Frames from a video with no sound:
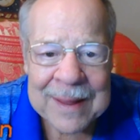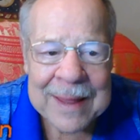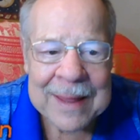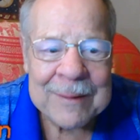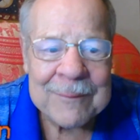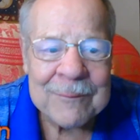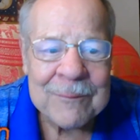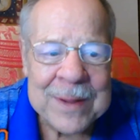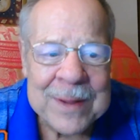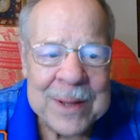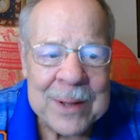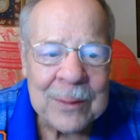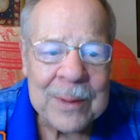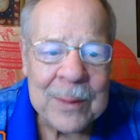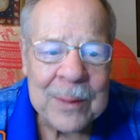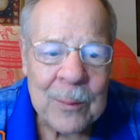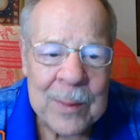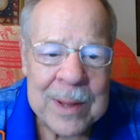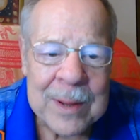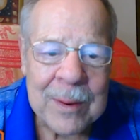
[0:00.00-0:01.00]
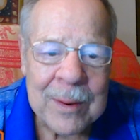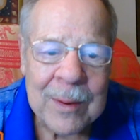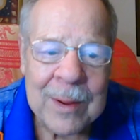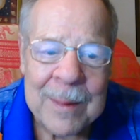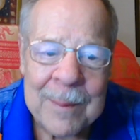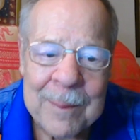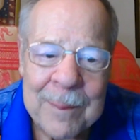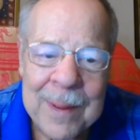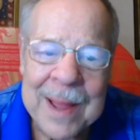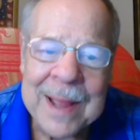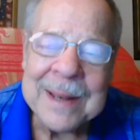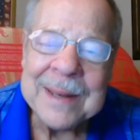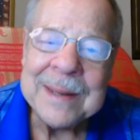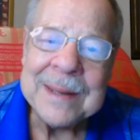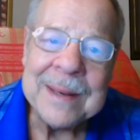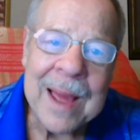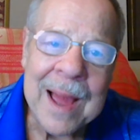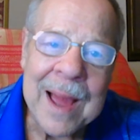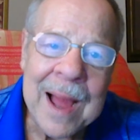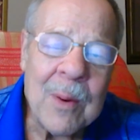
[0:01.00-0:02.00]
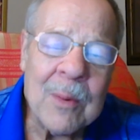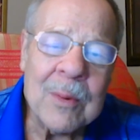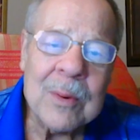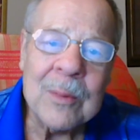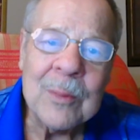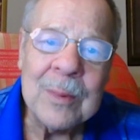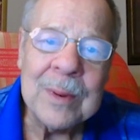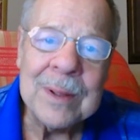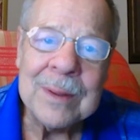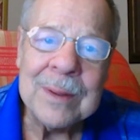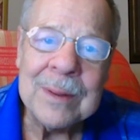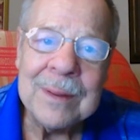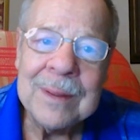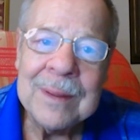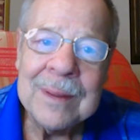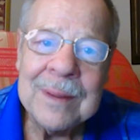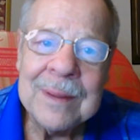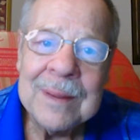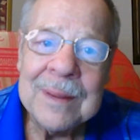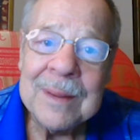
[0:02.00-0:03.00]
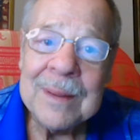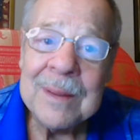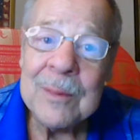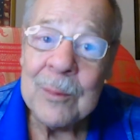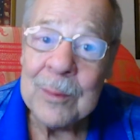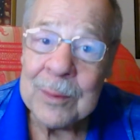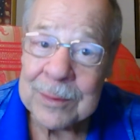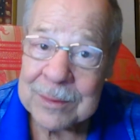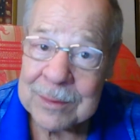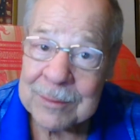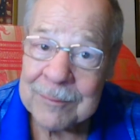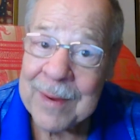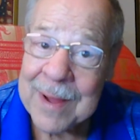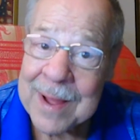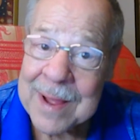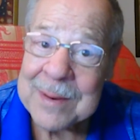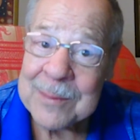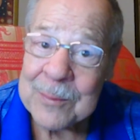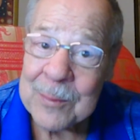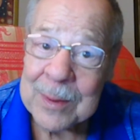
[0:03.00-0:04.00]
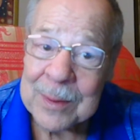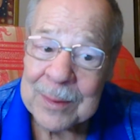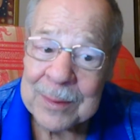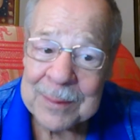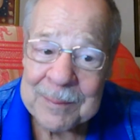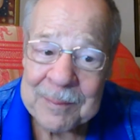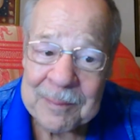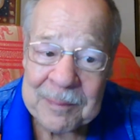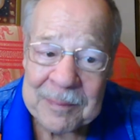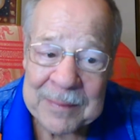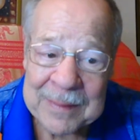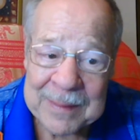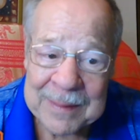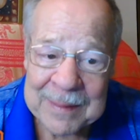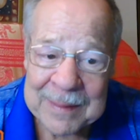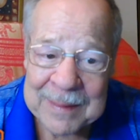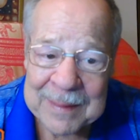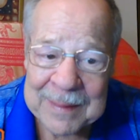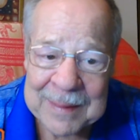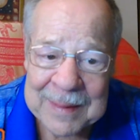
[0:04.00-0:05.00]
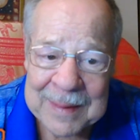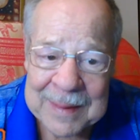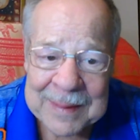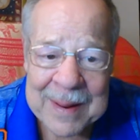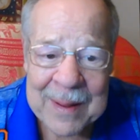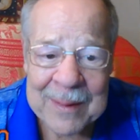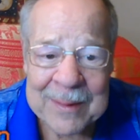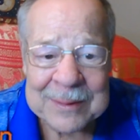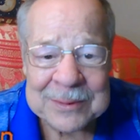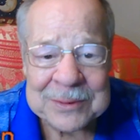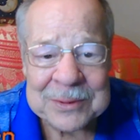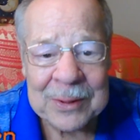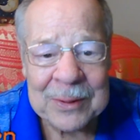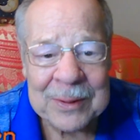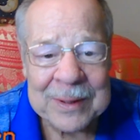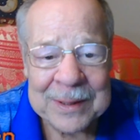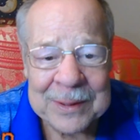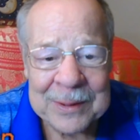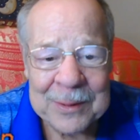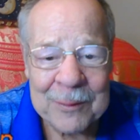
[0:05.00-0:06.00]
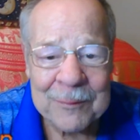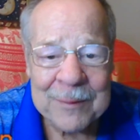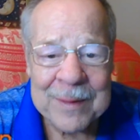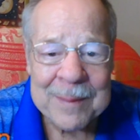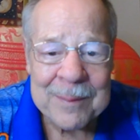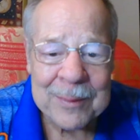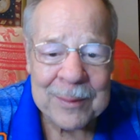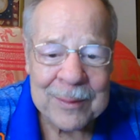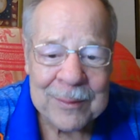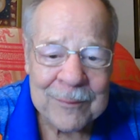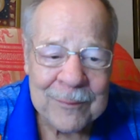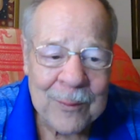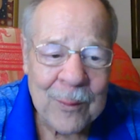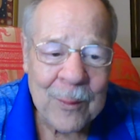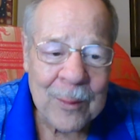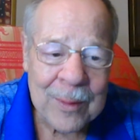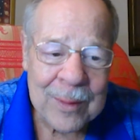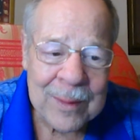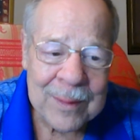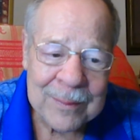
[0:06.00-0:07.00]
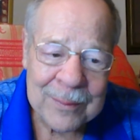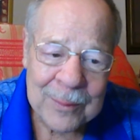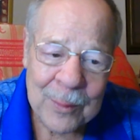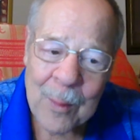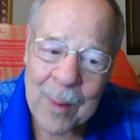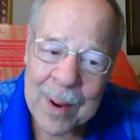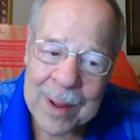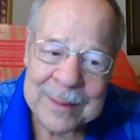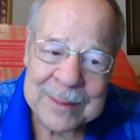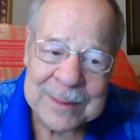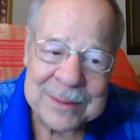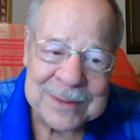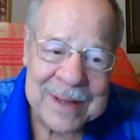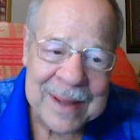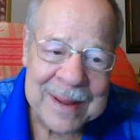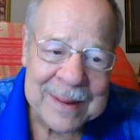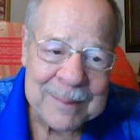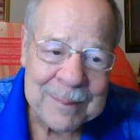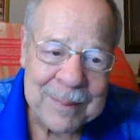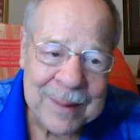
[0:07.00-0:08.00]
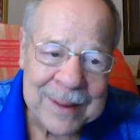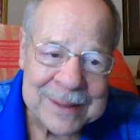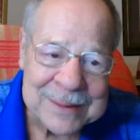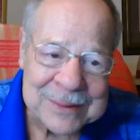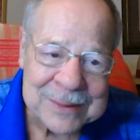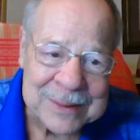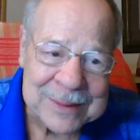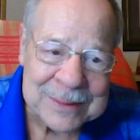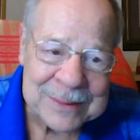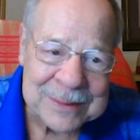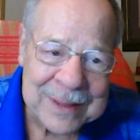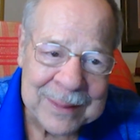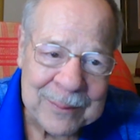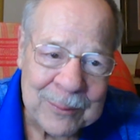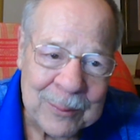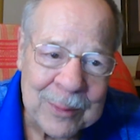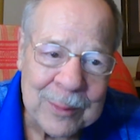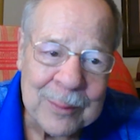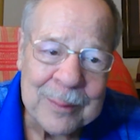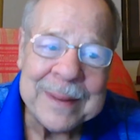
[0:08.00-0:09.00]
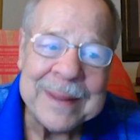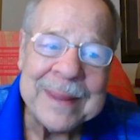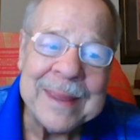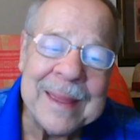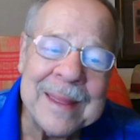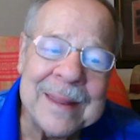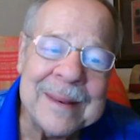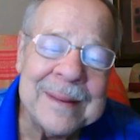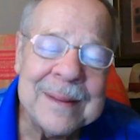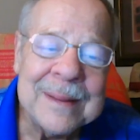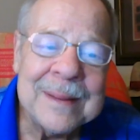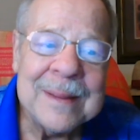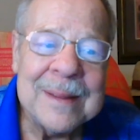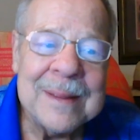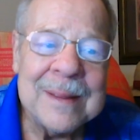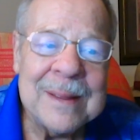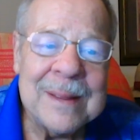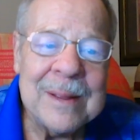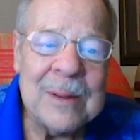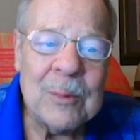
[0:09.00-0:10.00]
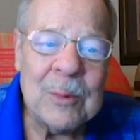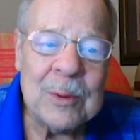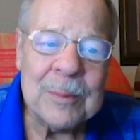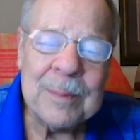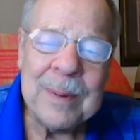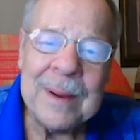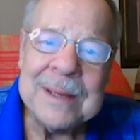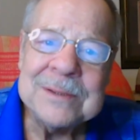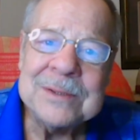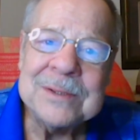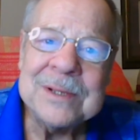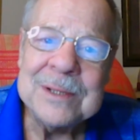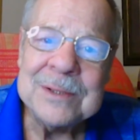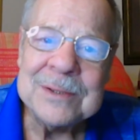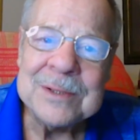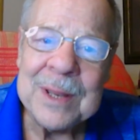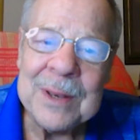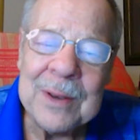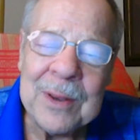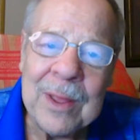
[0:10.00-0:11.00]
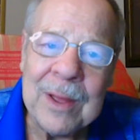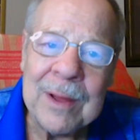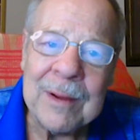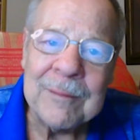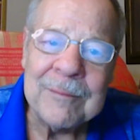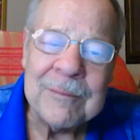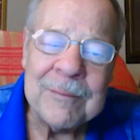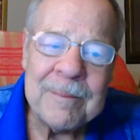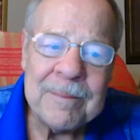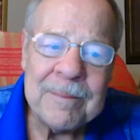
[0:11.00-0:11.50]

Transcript: and feel that we are combining our will with divine will. Now here's a look at November for the water sign Pisces, and we'll begin with Pisces in love.